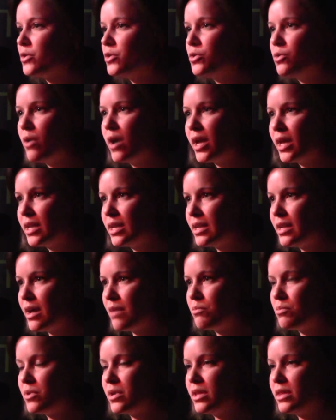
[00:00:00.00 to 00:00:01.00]
who I ended
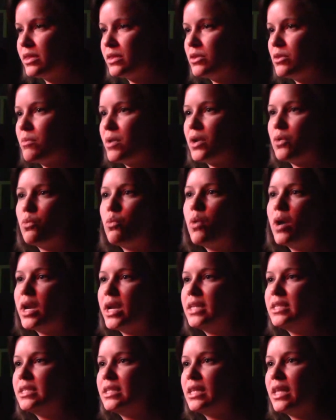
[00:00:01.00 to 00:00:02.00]
up with, no matter what
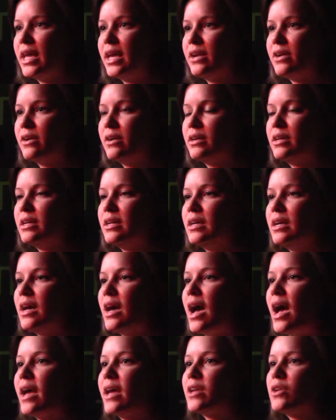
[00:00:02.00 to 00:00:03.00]
I did later,
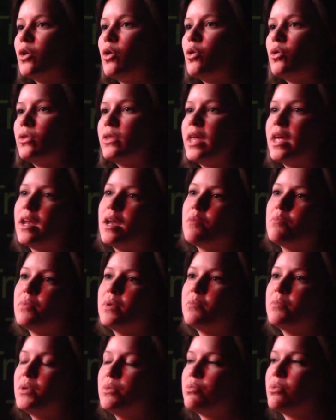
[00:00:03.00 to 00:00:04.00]
I could hold that up
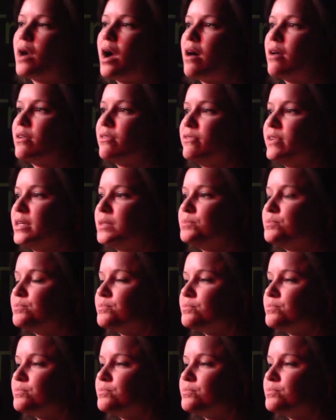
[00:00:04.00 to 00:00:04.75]
and be proud of it.